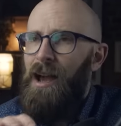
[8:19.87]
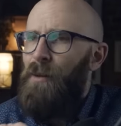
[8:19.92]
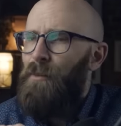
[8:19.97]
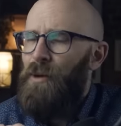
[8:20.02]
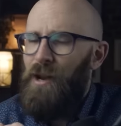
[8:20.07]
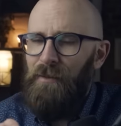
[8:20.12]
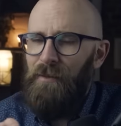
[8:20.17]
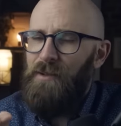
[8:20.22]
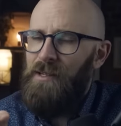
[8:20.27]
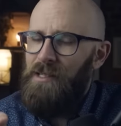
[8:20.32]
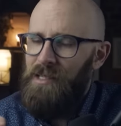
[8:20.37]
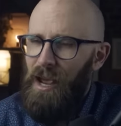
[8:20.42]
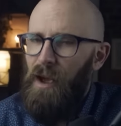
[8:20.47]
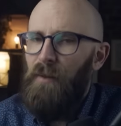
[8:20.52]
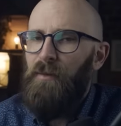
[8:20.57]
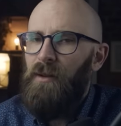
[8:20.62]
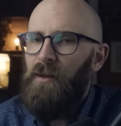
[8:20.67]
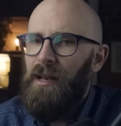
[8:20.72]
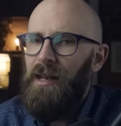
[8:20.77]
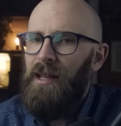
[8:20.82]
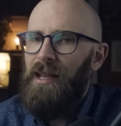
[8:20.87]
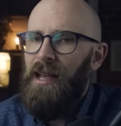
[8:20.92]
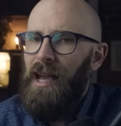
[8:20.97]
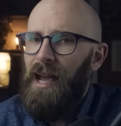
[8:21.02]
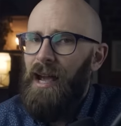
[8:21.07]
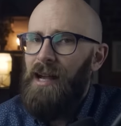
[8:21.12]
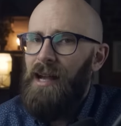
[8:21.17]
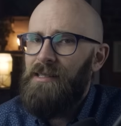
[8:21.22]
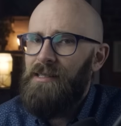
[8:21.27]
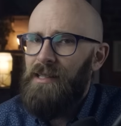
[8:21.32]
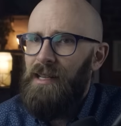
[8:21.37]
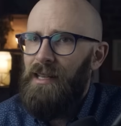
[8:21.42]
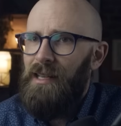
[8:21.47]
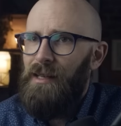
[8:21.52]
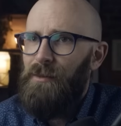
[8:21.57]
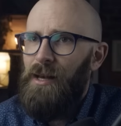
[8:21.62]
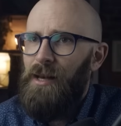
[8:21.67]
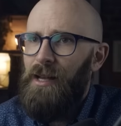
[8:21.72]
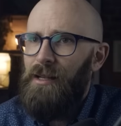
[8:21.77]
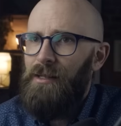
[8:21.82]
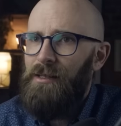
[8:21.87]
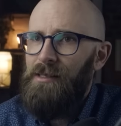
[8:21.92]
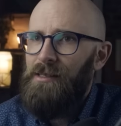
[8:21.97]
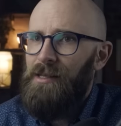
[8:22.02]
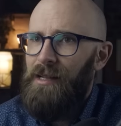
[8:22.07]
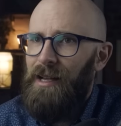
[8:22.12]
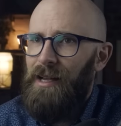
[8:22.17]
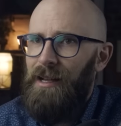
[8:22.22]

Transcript: but I've definitely had emails